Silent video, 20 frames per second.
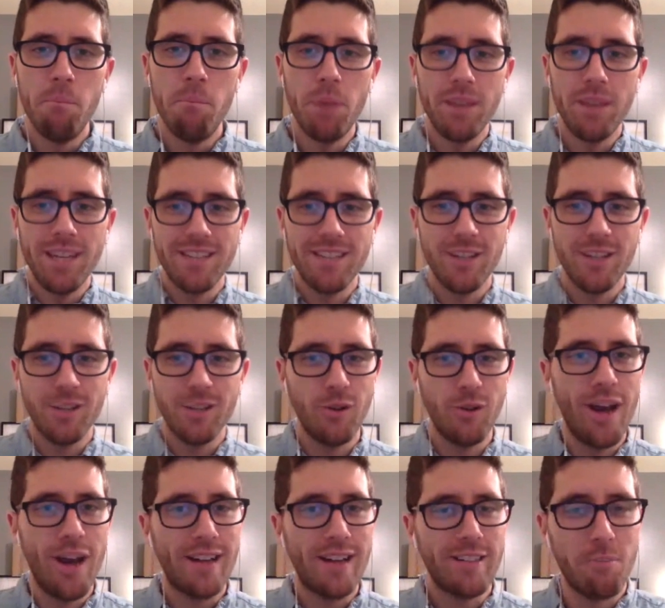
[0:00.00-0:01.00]
But that's also
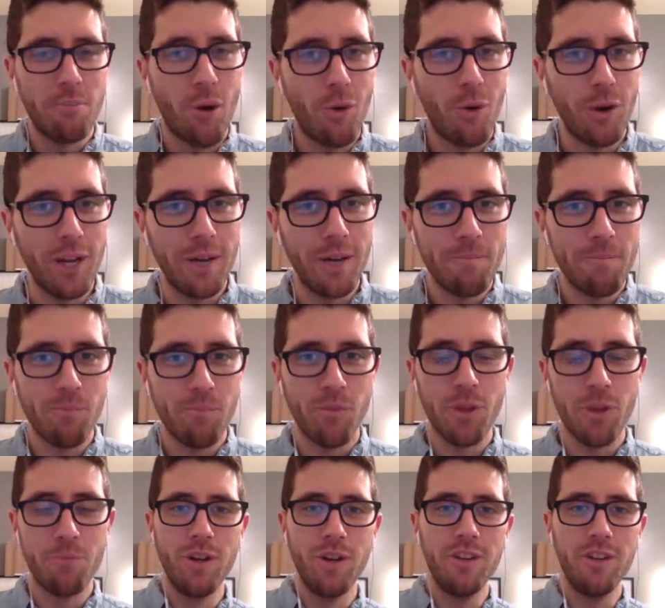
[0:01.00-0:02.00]
not the point.
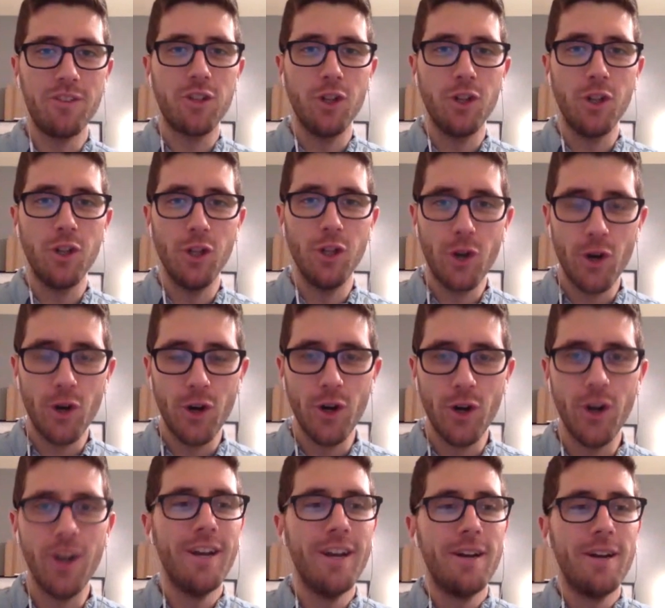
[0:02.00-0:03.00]
The point is to
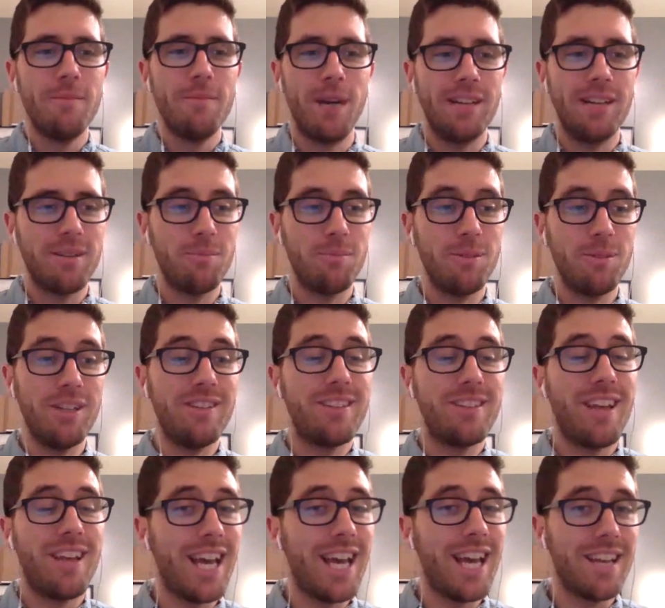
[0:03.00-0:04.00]
learn by simply
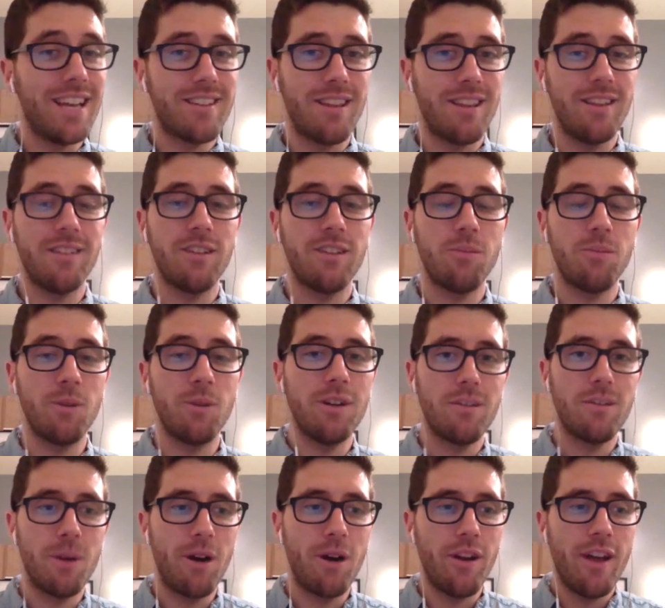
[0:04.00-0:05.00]
saying yes to this
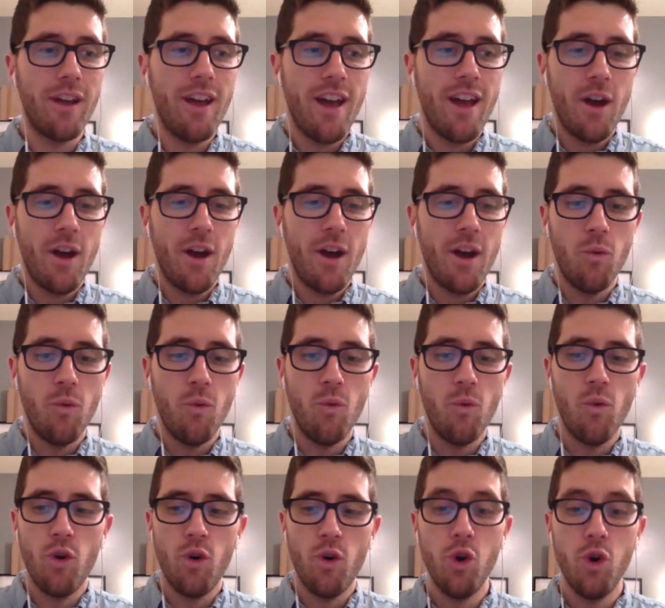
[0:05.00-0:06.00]
experience about
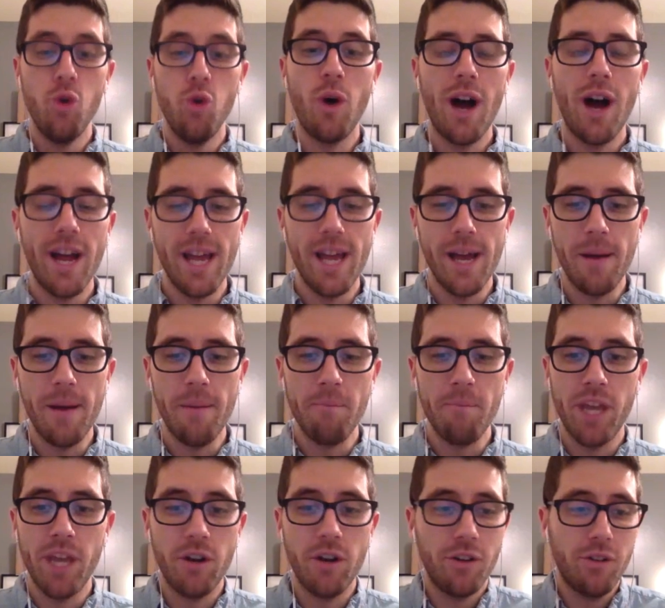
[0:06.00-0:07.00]
who I am
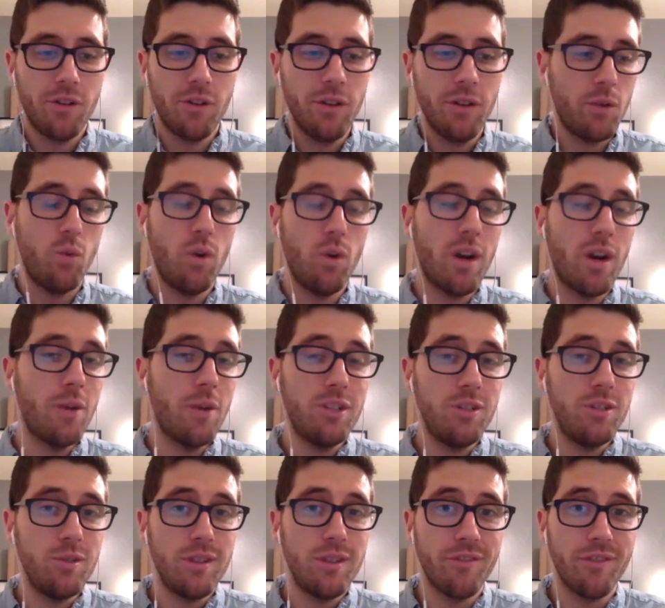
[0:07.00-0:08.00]
and also like what I would
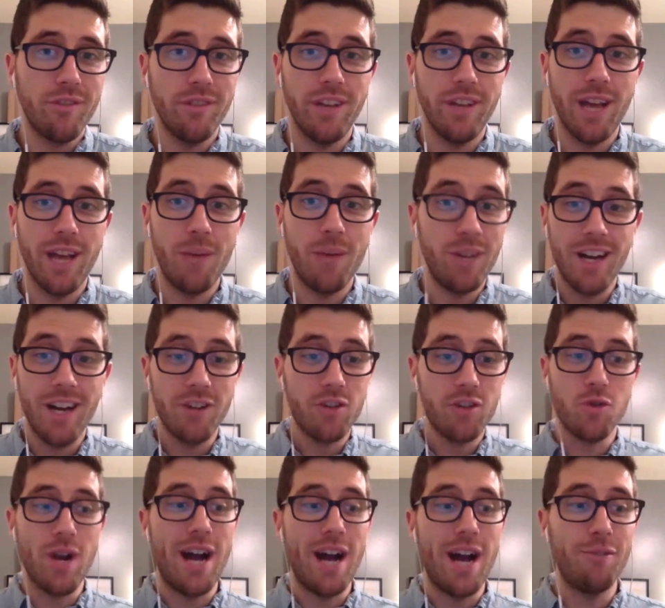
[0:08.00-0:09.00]
do differently. I would not
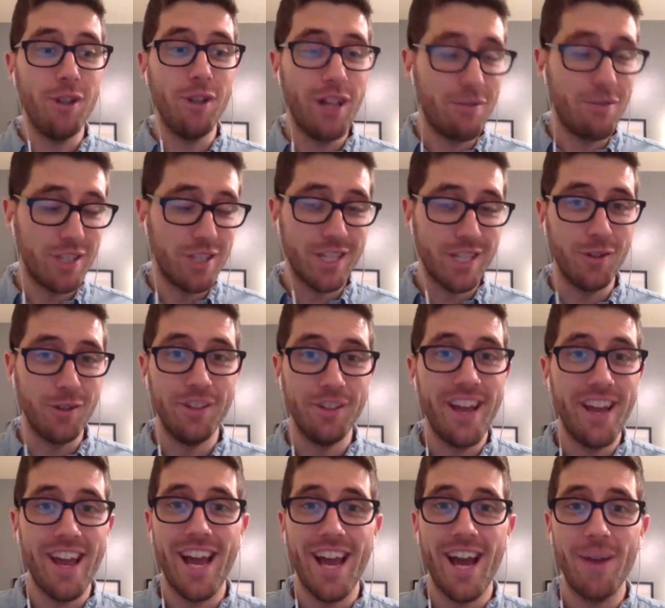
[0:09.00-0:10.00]
travel every single
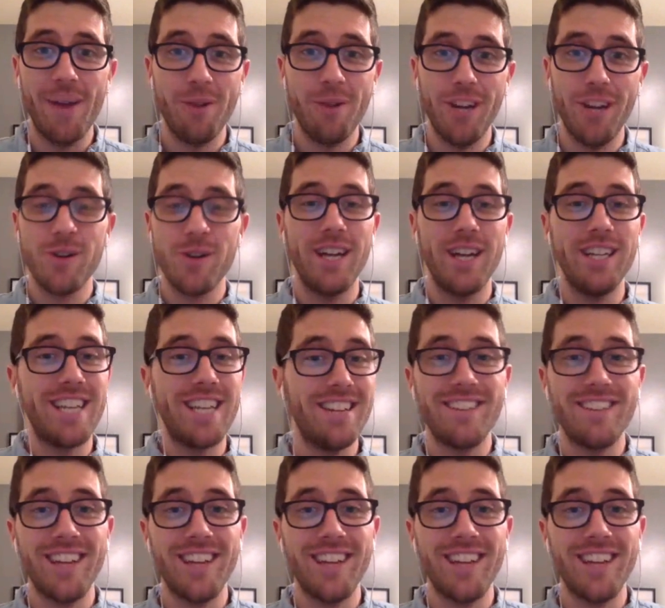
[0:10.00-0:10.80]
day. I would not try 10